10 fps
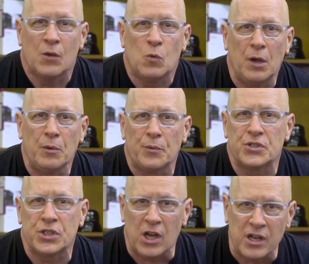And while we were
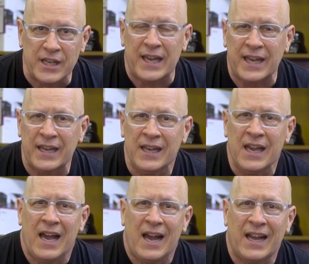talking,
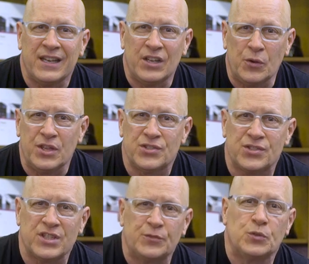I noticed
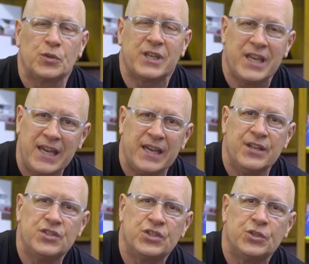several
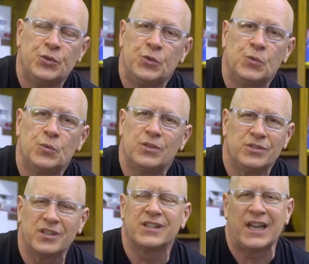kids who
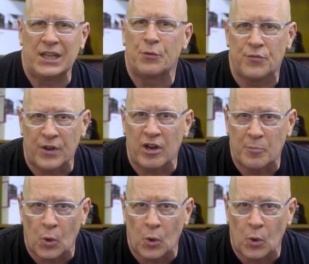looked like they were very